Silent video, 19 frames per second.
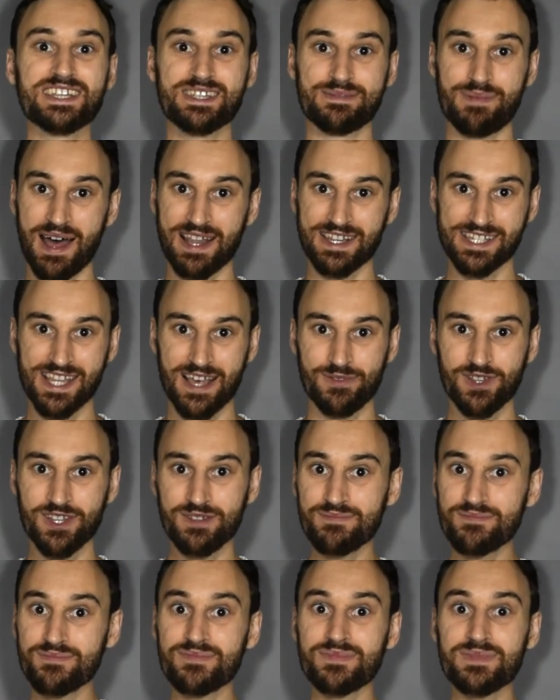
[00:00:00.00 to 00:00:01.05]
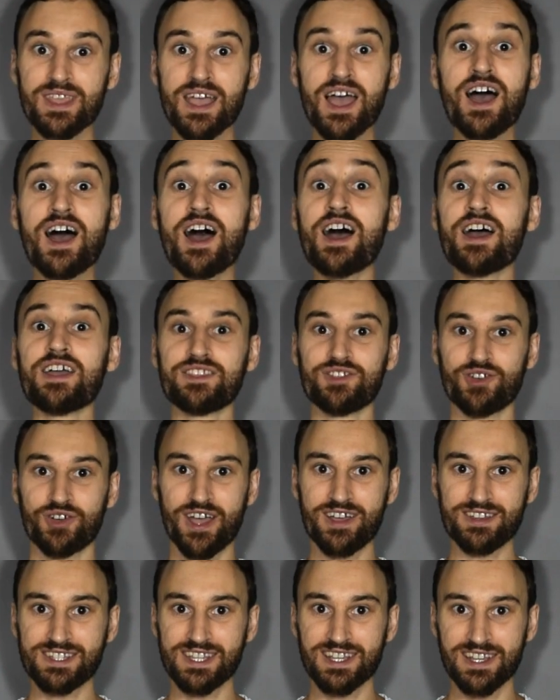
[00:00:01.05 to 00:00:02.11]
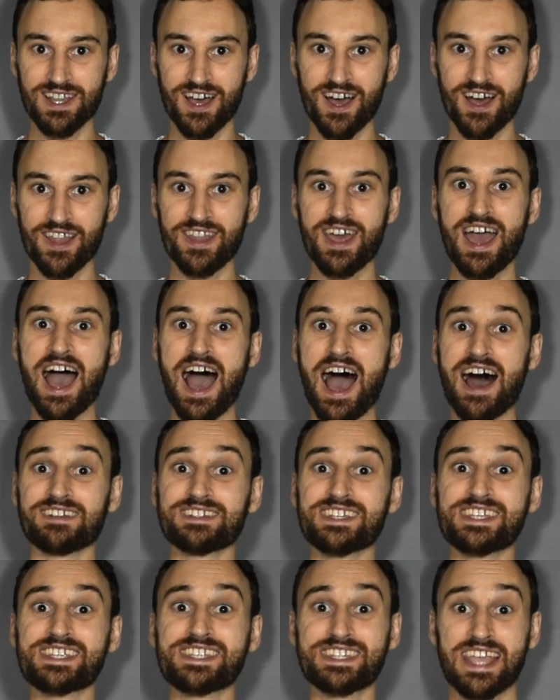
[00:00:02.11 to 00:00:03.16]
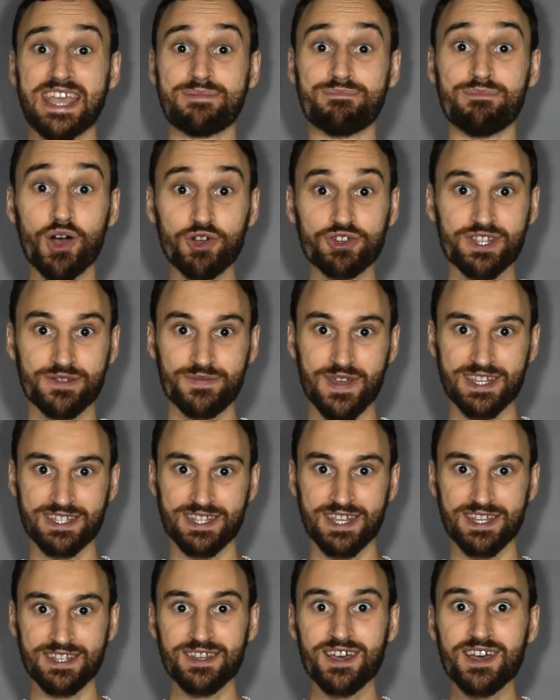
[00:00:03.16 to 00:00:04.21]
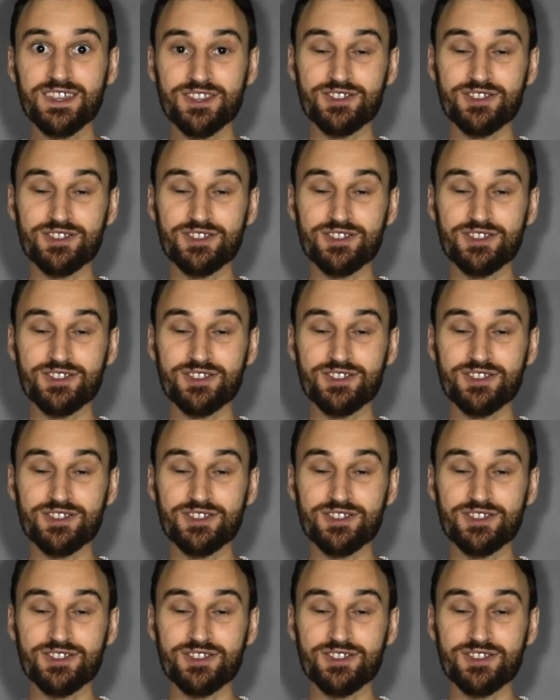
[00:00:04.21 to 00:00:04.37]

to Band 7. You're going to learn how to stay motivated